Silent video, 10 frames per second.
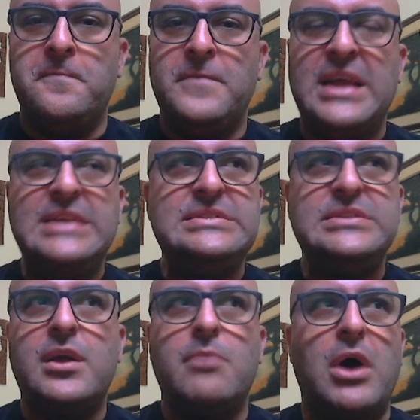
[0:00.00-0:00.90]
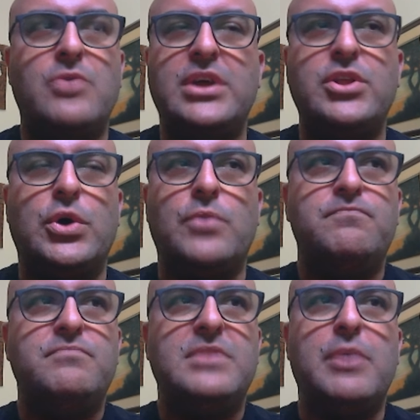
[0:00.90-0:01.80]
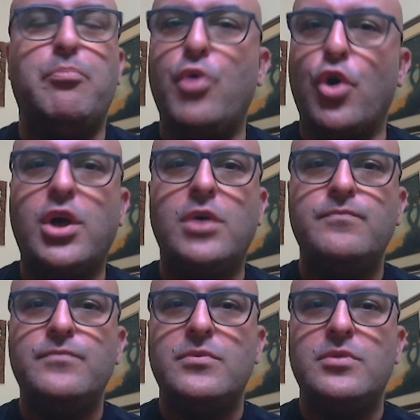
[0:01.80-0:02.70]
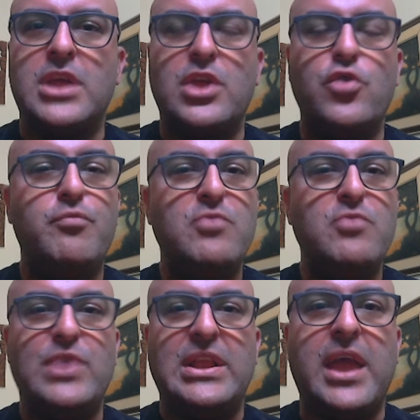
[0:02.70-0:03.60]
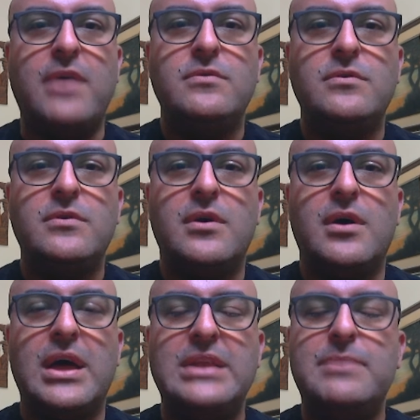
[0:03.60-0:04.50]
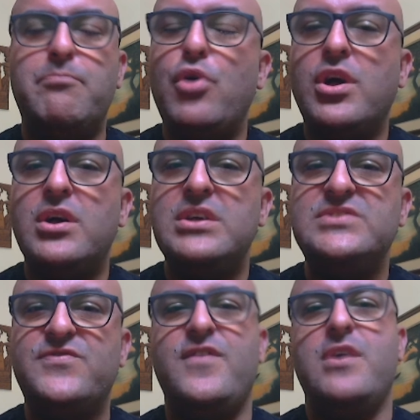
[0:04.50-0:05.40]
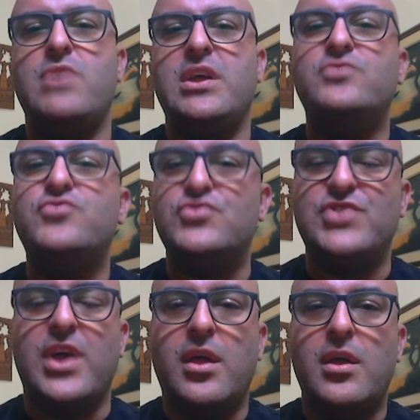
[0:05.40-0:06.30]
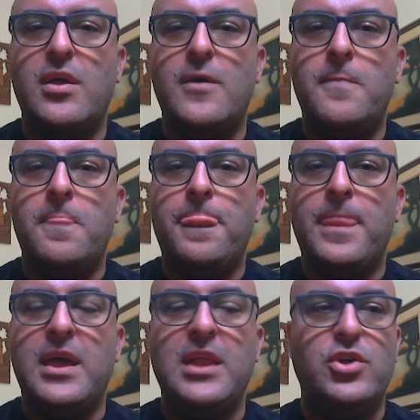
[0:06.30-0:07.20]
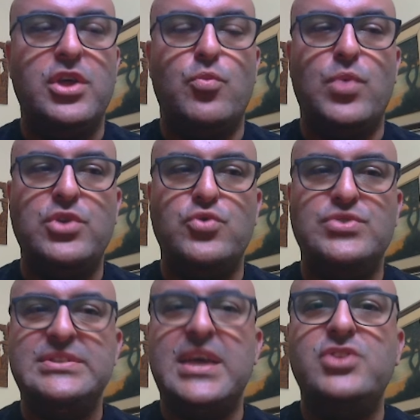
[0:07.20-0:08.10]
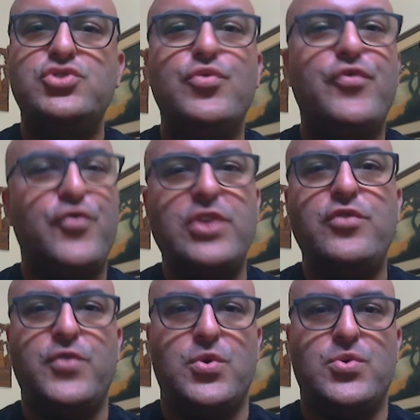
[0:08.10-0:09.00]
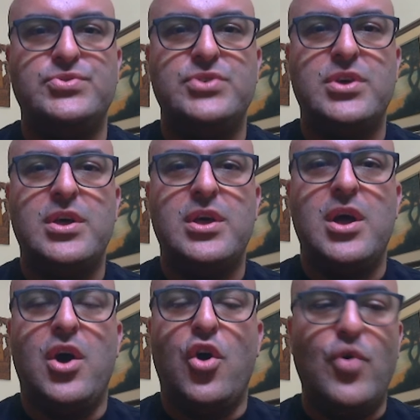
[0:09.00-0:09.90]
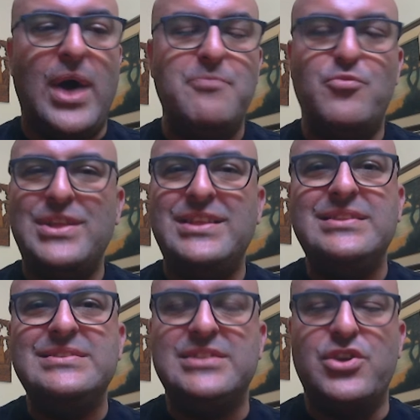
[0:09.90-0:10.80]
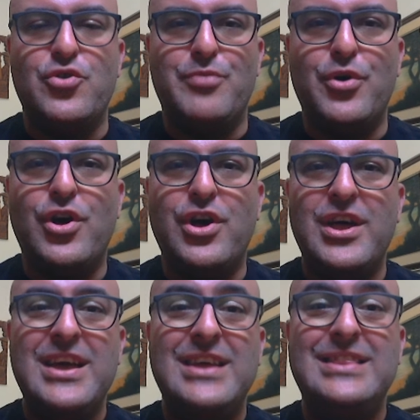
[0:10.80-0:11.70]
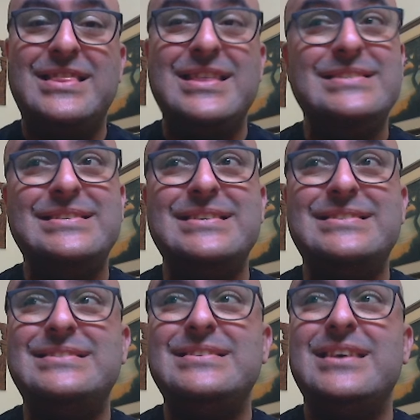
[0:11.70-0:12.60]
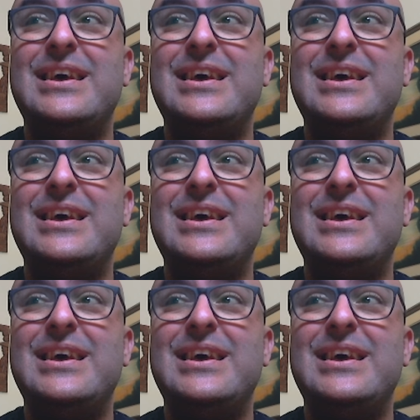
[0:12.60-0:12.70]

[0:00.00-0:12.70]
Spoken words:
Let's think about, I don't know, a book that you've been reading, and the book is very interesting. And when you're saying to a friend of yours, oh, I'm reading this new book, this is